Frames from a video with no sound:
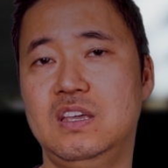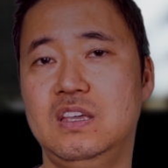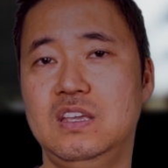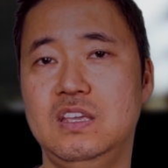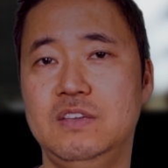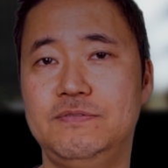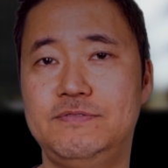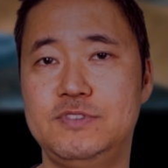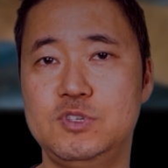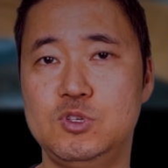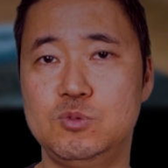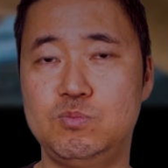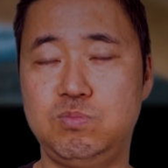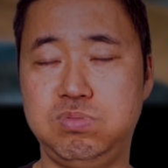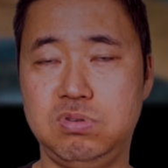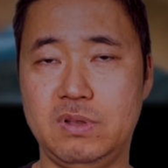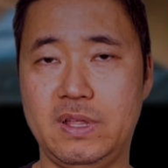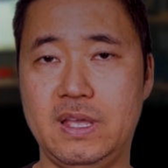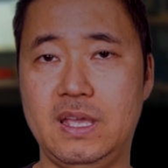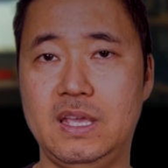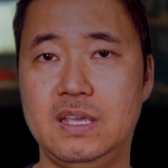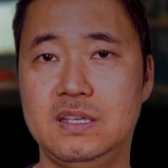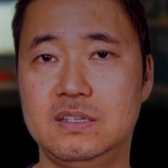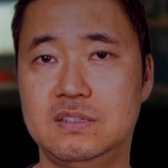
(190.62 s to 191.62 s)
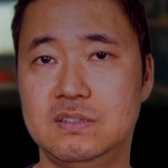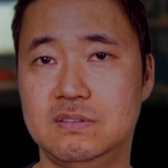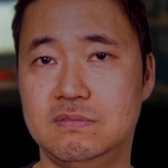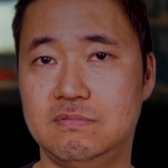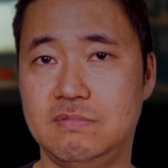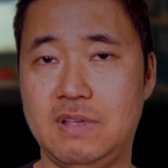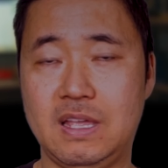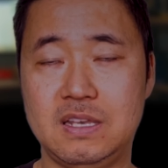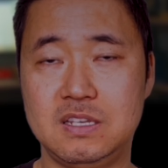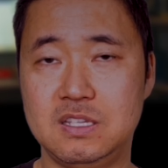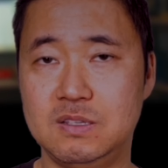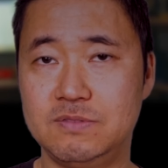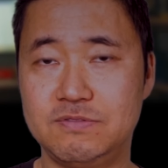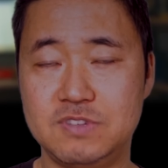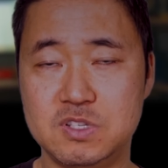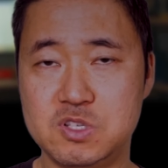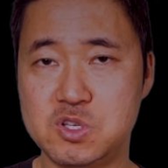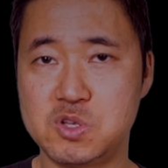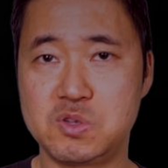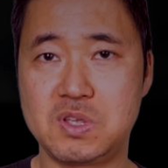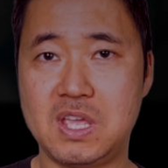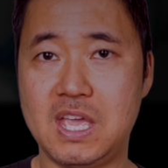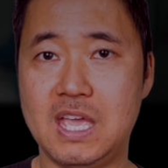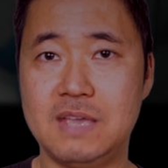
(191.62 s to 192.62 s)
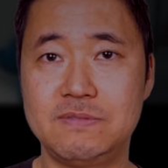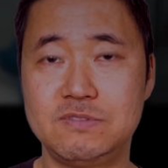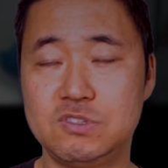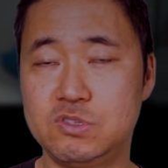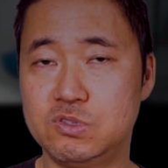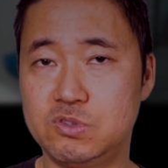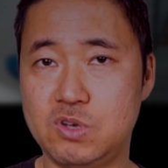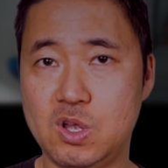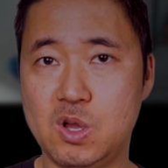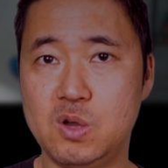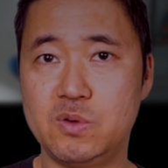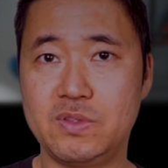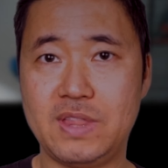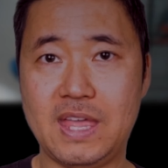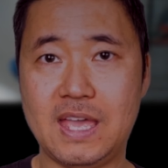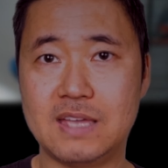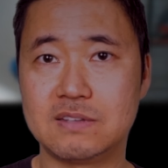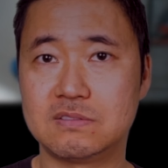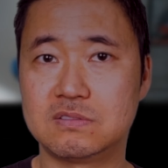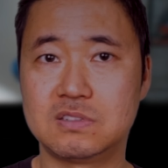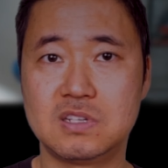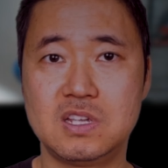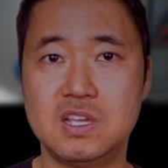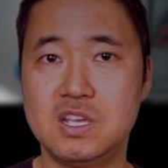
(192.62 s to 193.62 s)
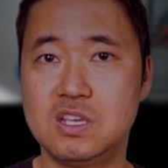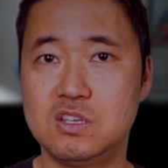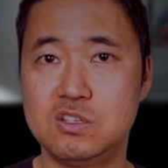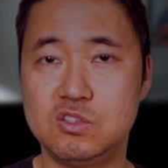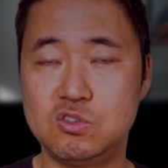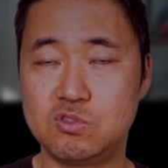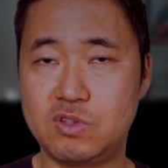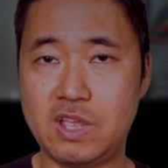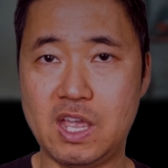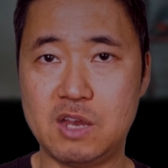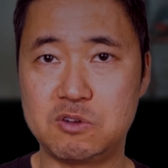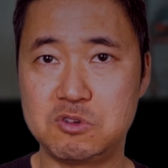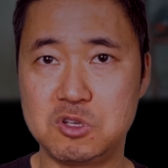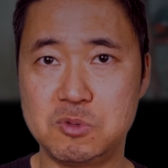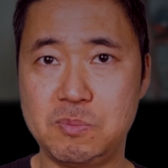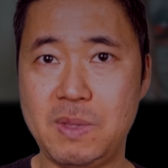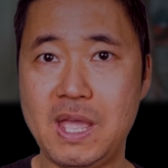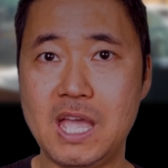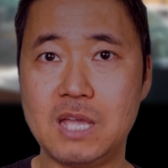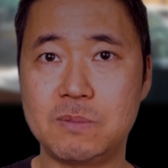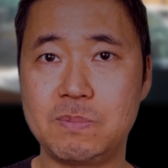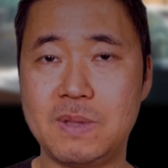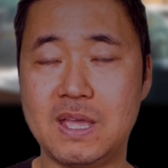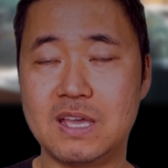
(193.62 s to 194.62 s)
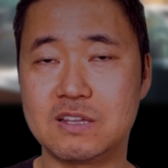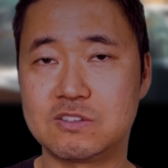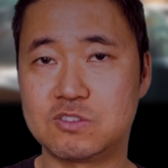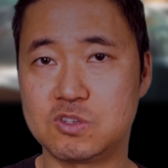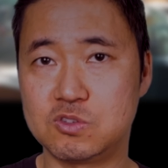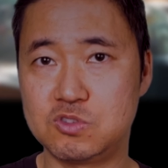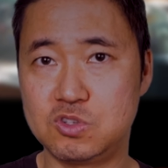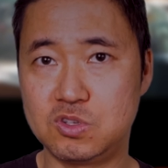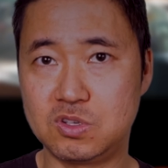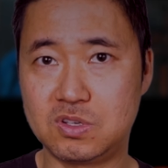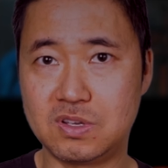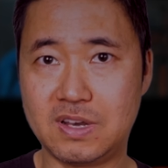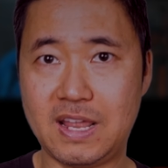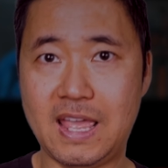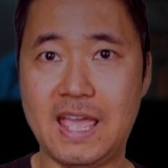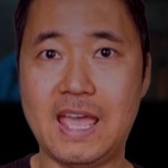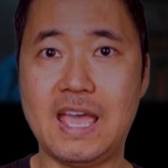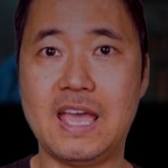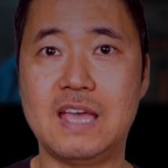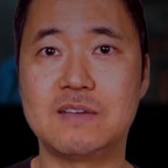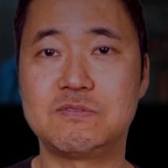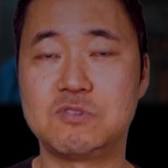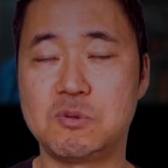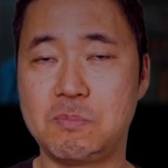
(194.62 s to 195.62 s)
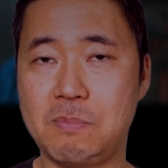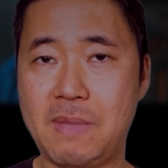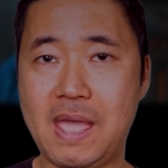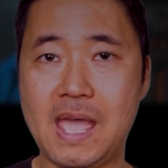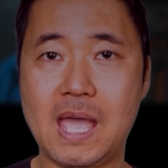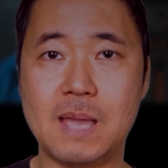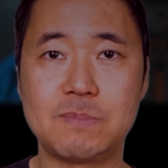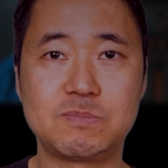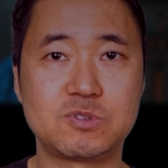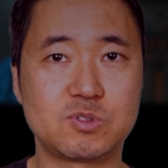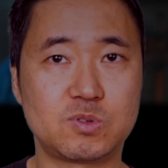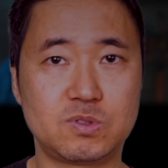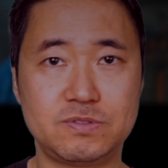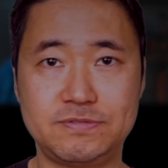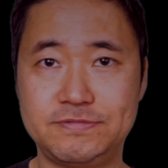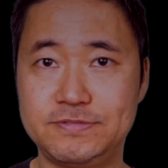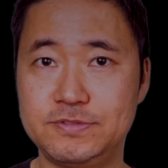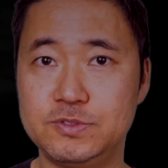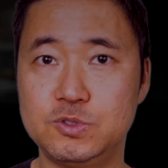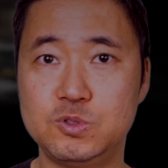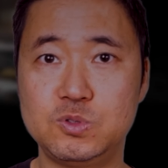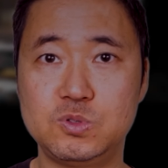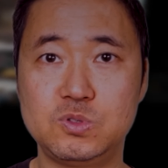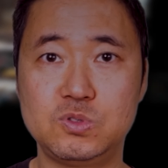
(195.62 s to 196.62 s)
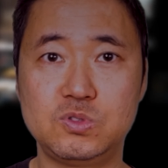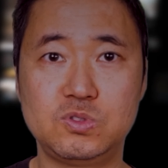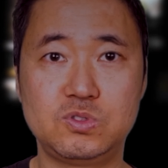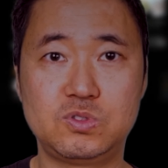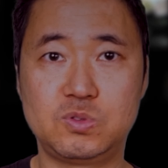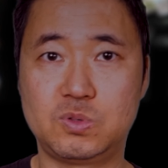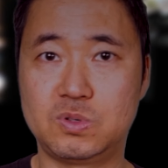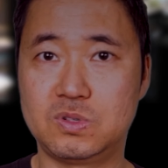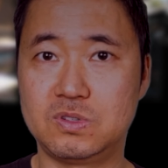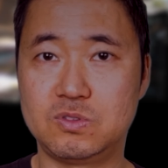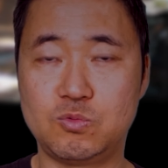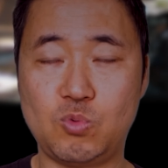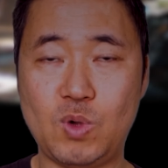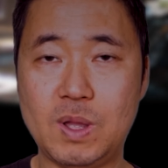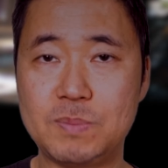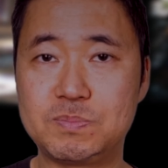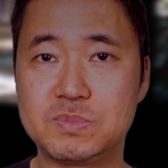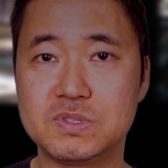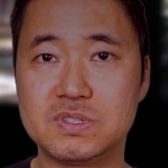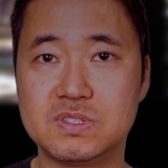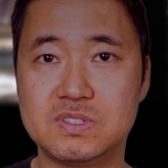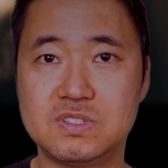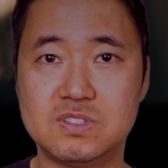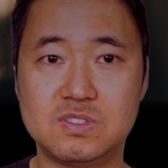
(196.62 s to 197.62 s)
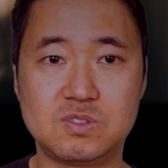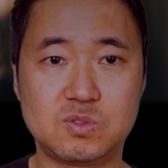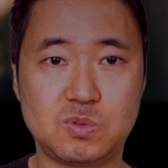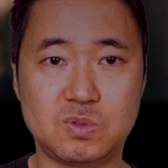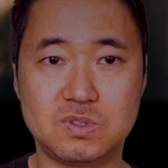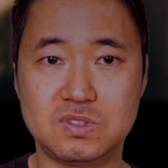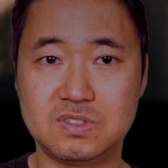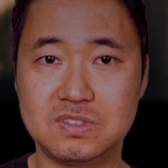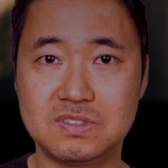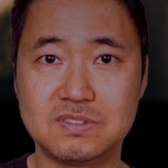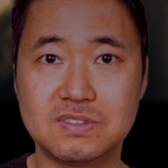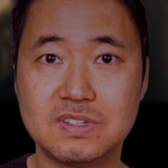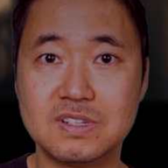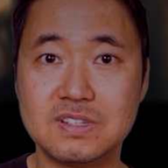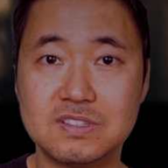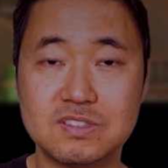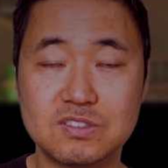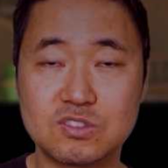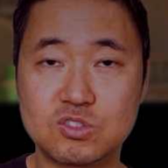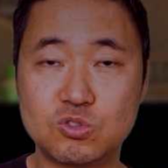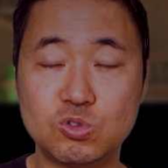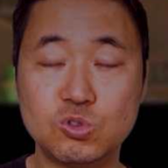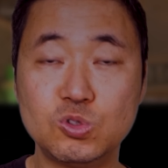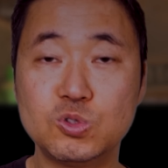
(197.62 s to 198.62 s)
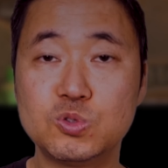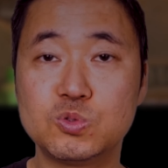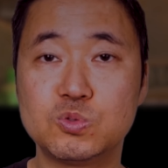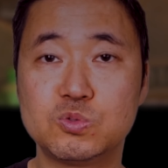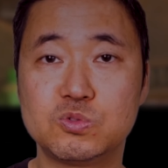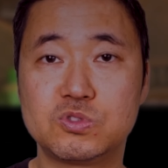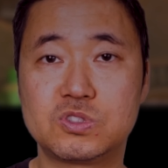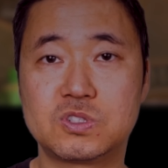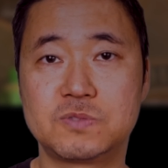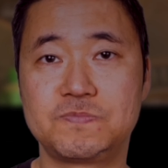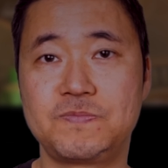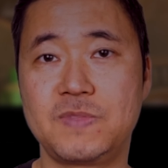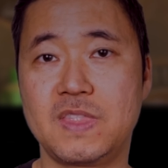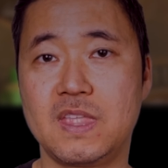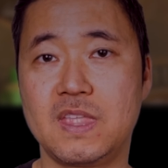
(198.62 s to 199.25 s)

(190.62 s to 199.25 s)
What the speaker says: If you played any video game, you know that you carry a backpack so you could have maps or food or weapons or clues.